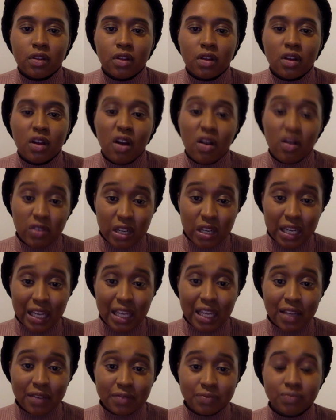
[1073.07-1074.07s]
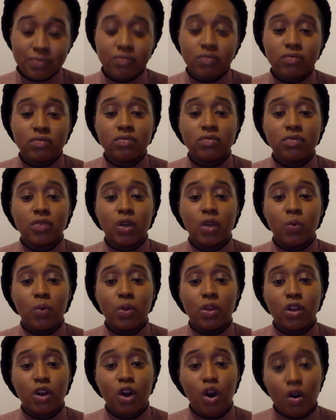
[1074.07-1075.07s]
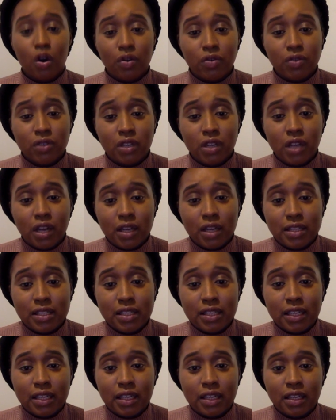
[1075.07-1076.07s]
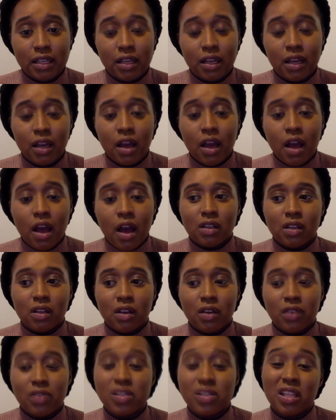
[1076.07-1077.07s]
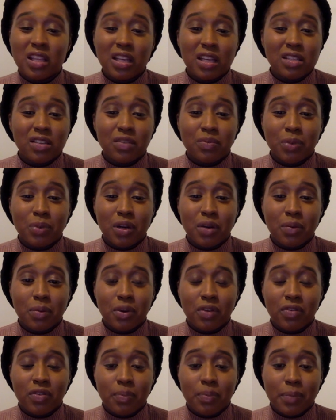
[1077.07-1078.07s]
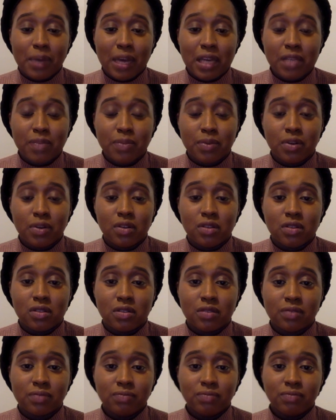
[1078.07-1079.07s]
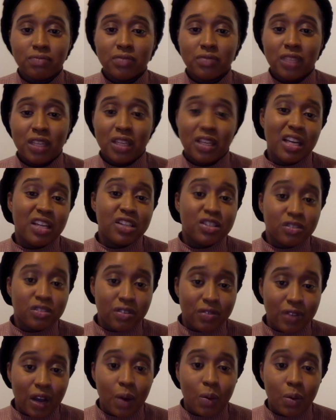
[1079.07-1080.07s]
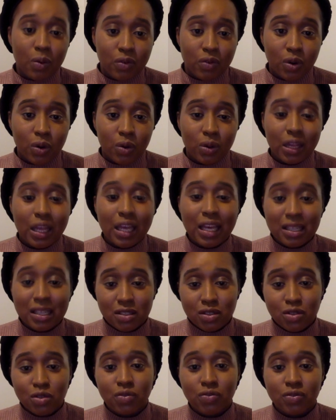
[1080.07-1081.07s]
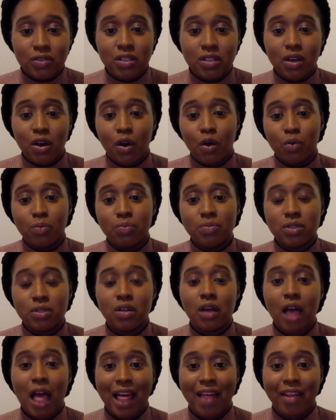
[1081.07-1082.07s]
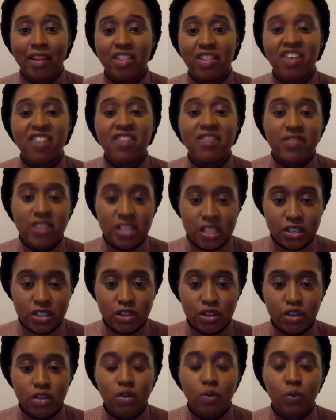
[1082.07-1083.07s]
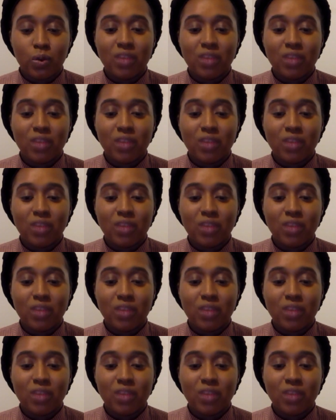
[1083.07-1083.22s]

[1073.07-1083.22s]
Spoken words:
Currently, with COVID-19, obviously things have been a bit of a mess, because the nature of our role is to visit homes. Health visitor, we